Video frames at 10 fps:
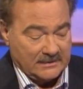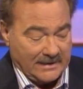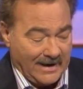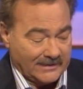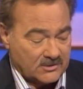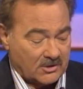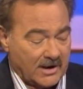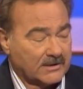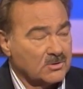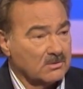not
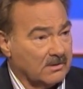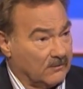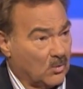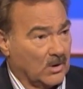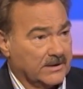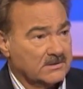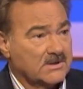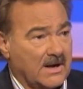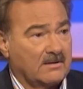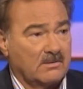trying to avoid
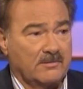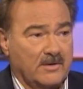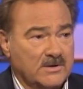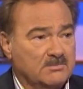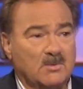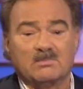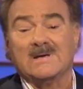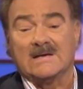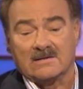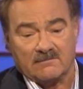sacrifice, but
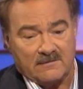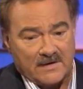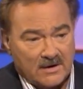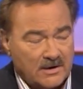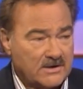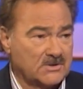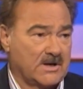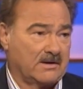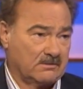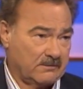being very
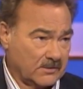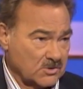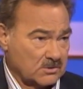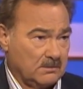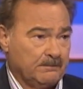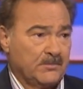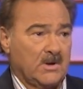sacrificial